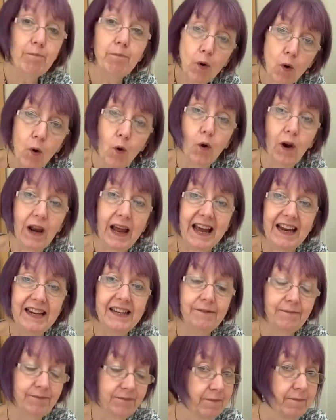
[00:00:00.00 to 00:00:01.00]
ball in,
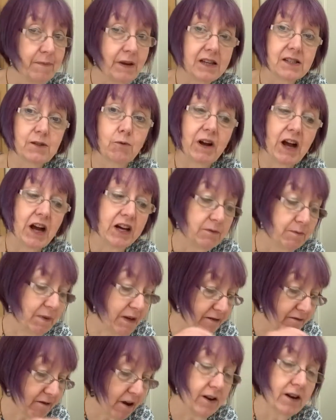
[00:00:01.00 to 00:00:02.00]
because we're going to be
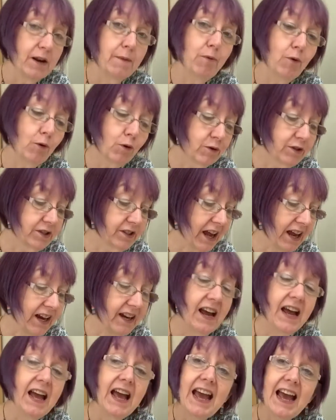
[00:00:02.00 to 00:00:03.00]
throwing the balls in,
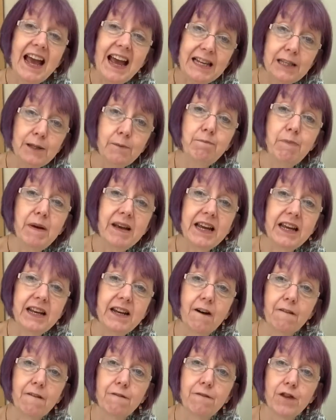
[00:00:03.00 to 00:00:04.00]
is big
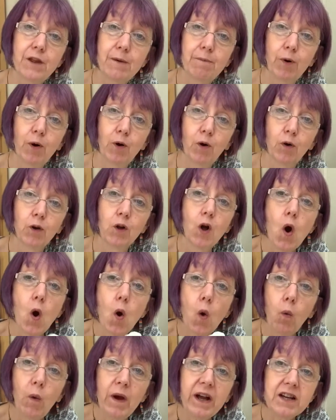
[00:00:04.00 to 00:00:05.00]
enough for the ball.
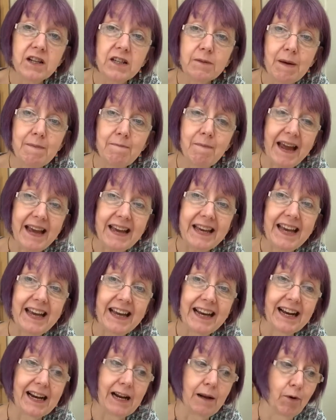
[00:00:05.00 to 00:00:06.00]
We're going to be
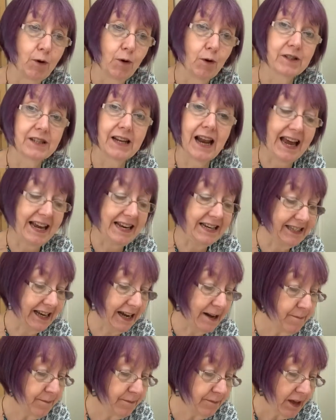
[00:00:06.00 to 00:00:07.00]
making the balls
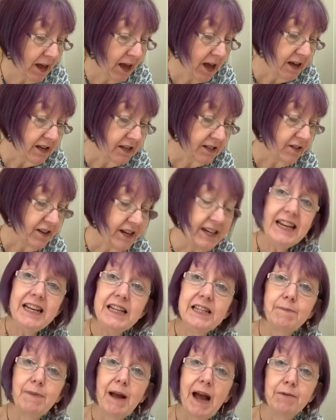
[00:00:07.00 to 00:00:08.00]
later, so they need
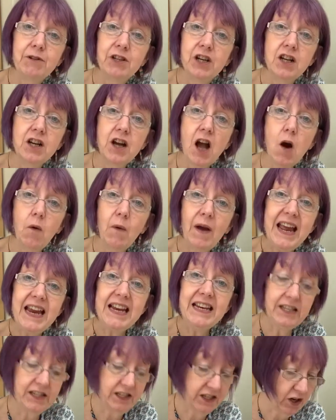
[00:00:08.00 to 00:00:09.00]
to be able to go
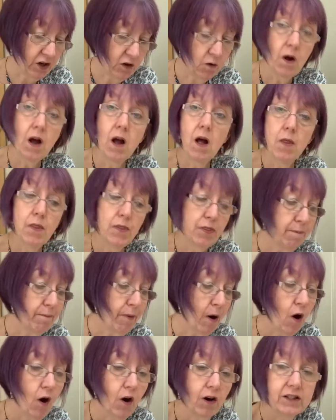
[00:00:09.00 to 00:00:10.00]
into the
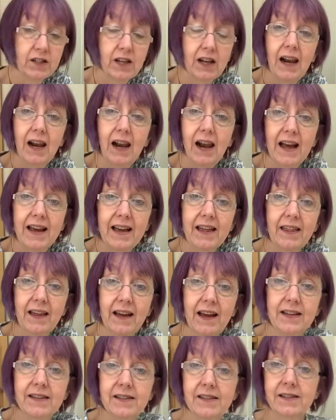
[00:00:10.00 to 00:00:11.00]
pot like
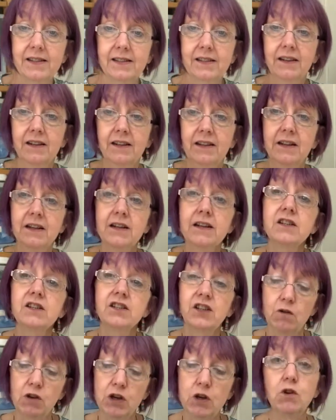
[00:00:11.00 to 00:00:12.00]
this.
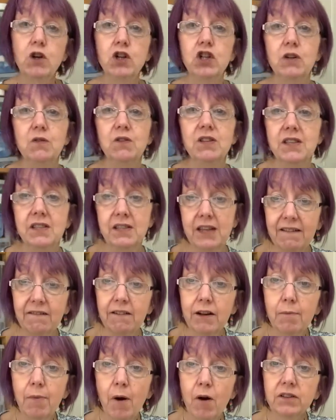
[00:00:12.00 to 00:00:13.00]
So you could use
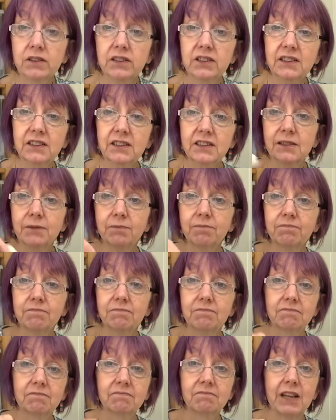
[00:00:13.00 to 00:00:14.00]
cereal boxes,
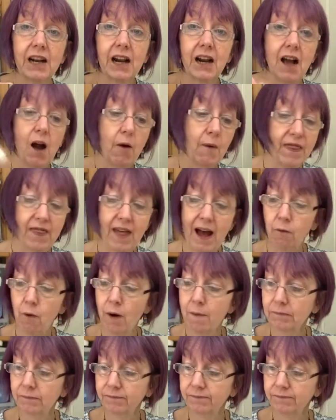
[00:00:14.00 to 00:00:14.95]
it'll go in that one.